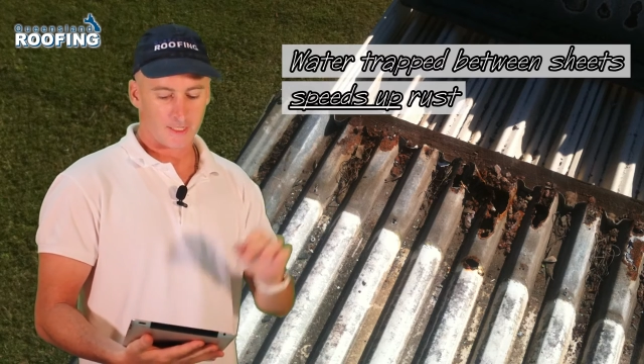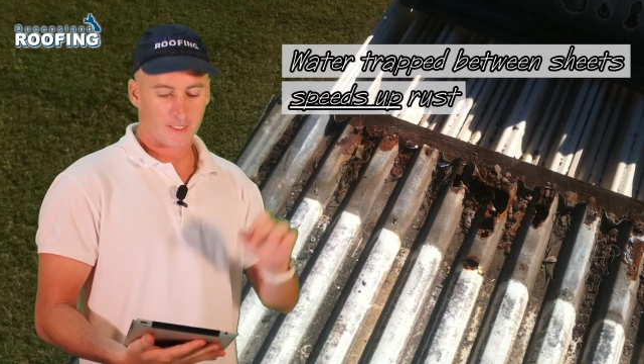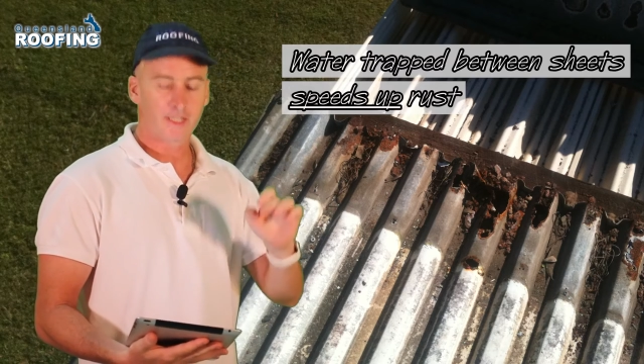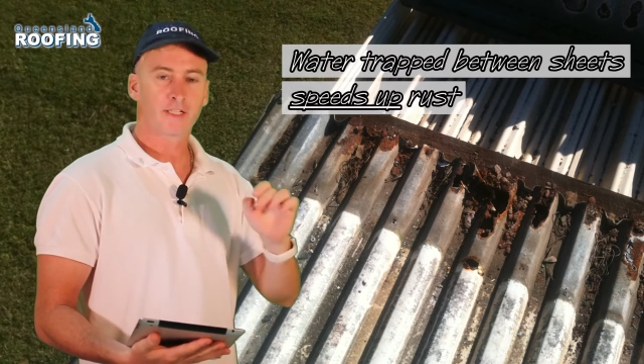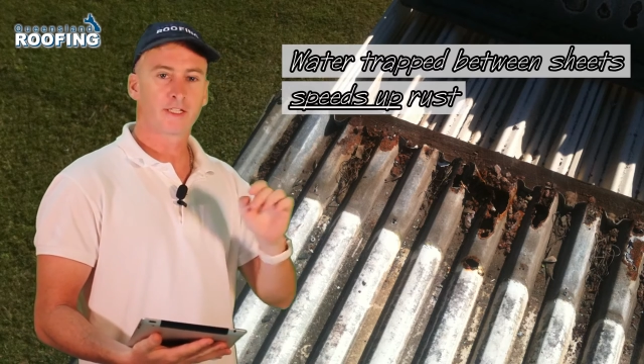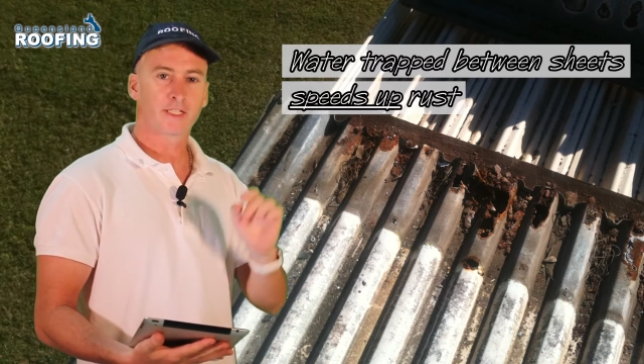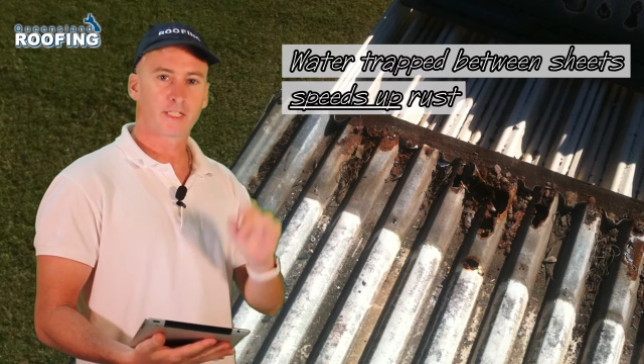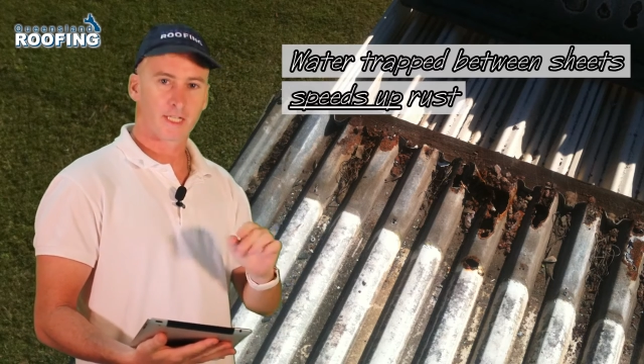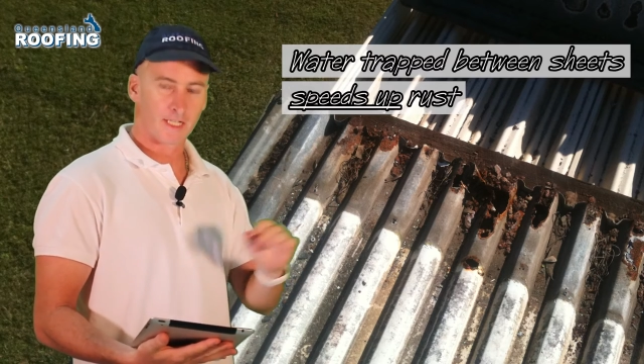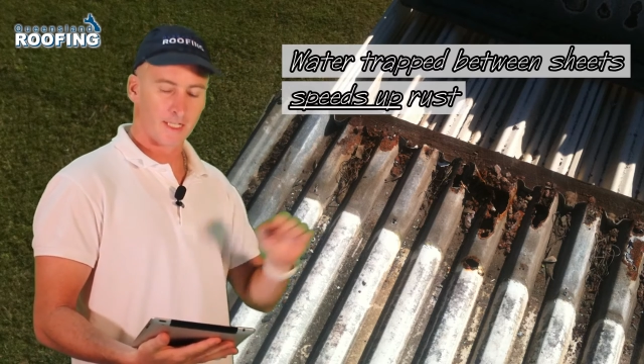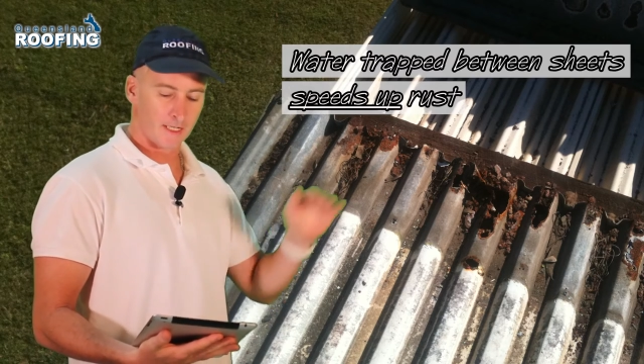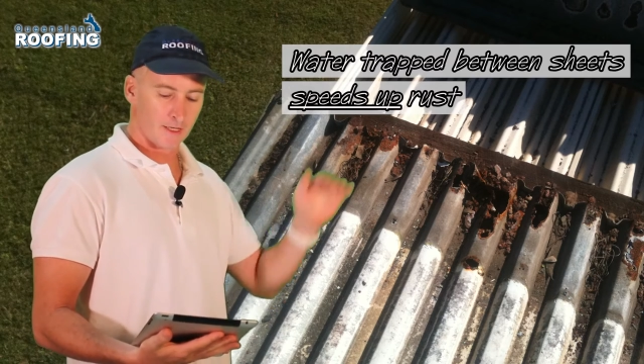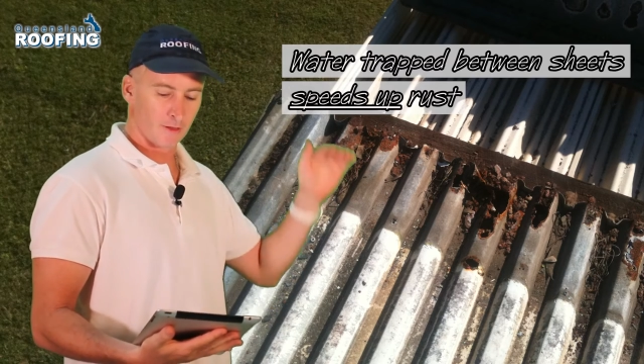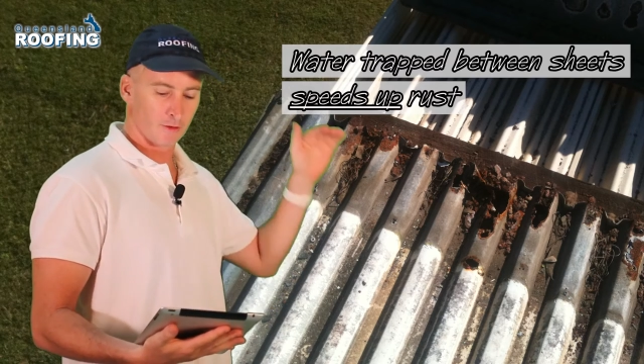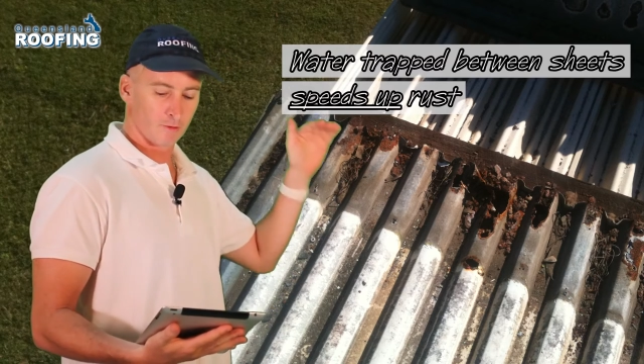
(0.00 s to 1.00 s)
you can
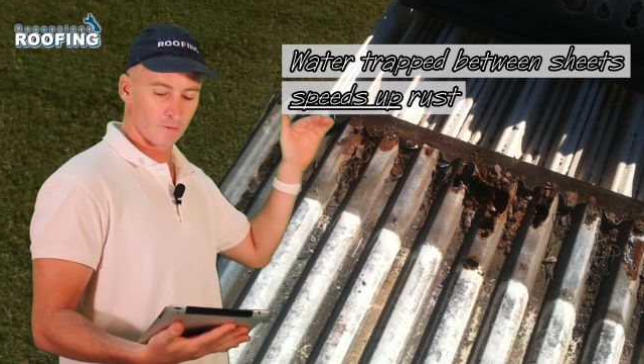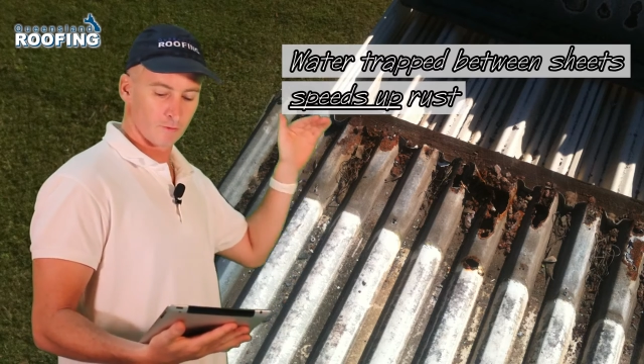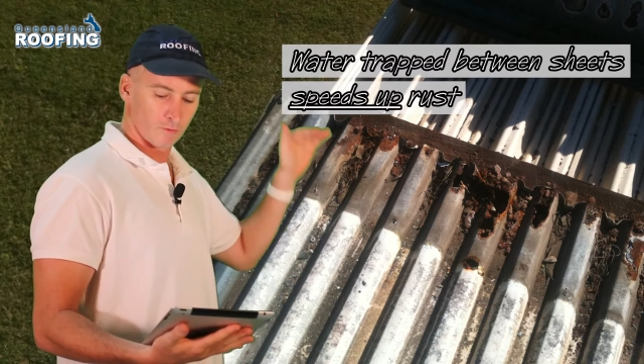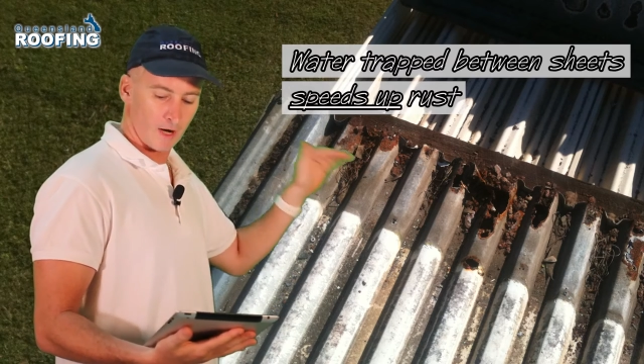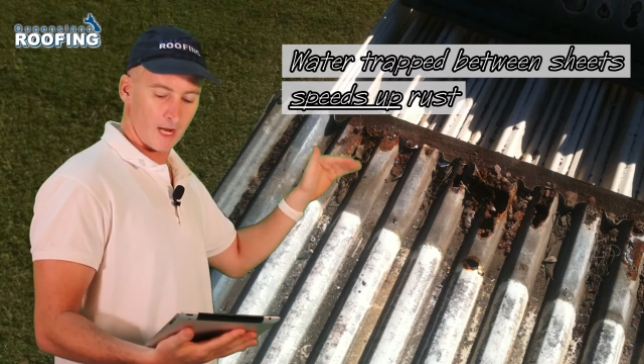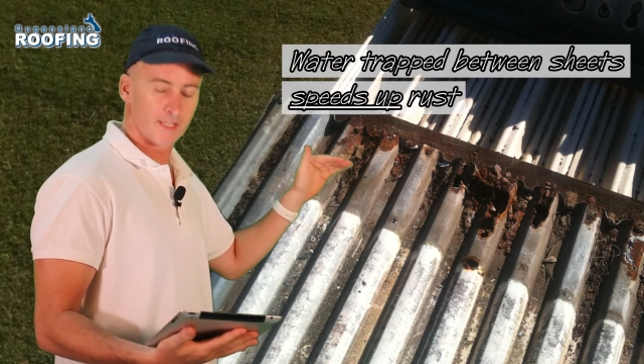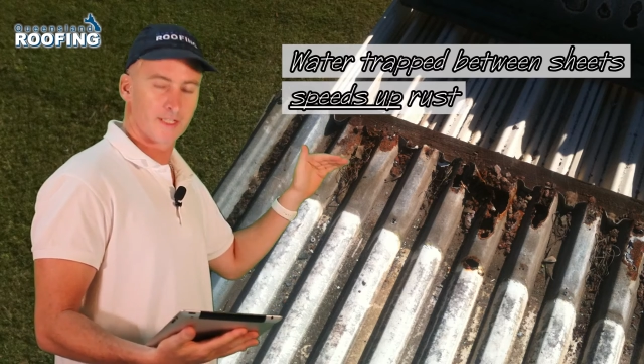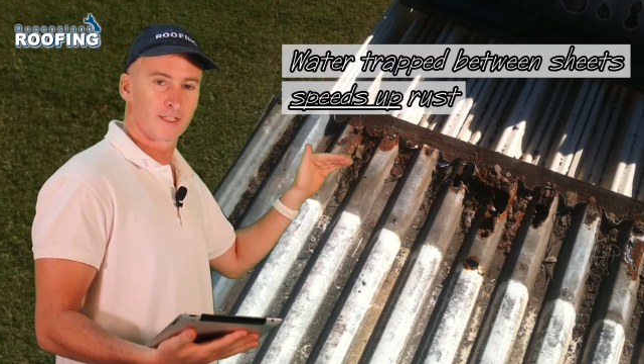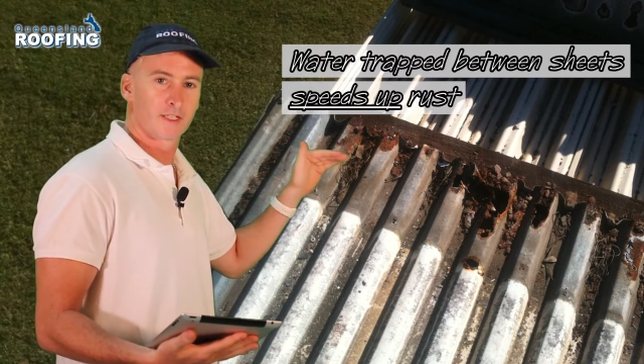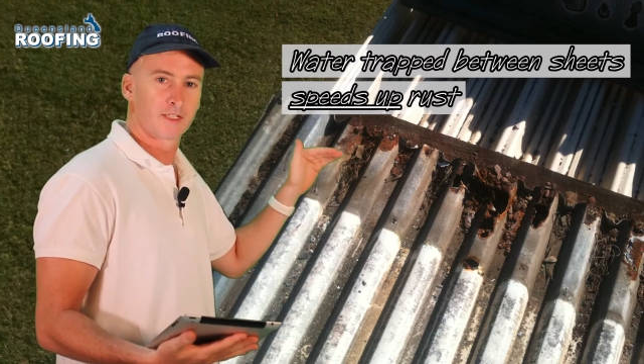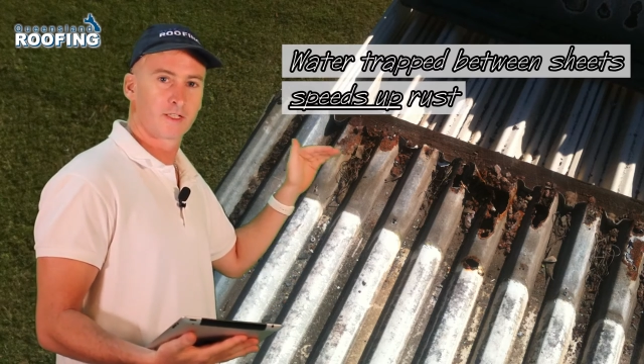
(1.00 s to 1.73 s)
see the rust